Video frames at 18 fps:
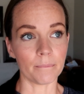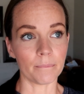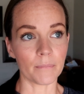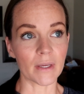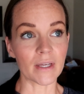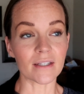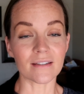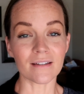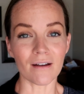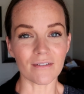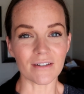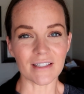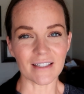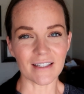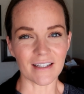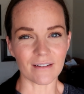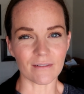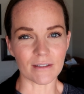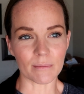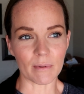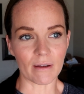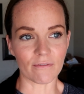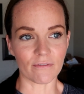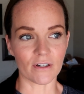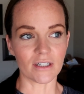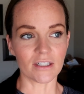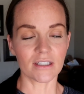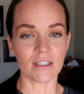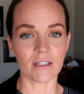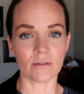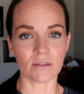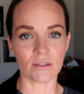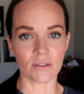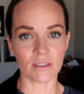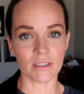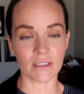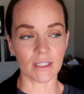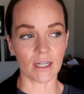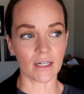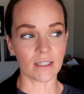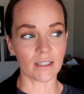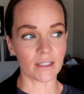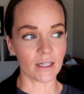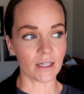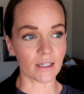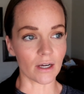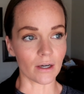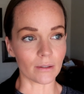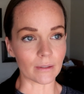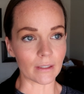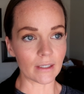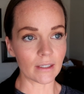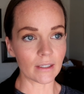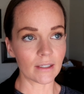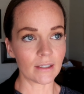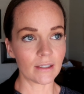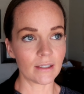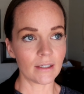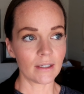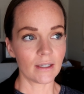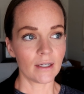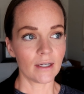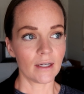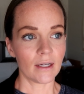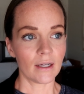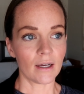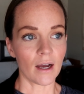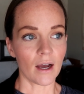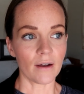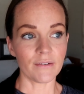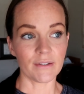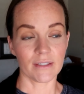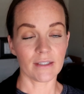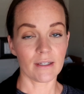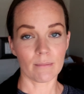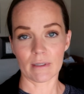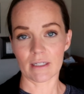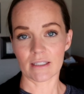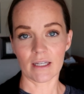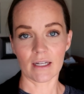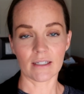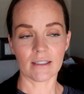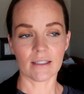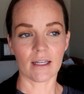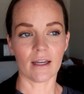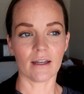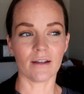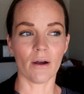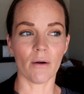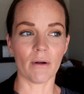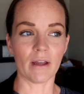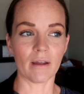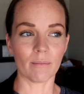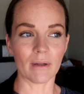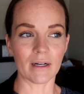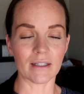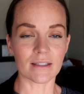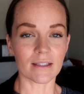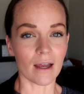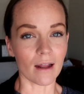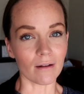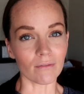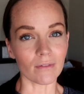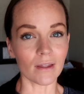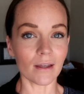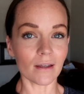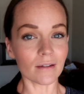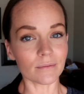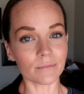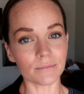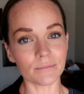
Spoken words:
because obviously he was my first and I was really excited to get going. Obviously I'm excited to get going, but it's kind of like,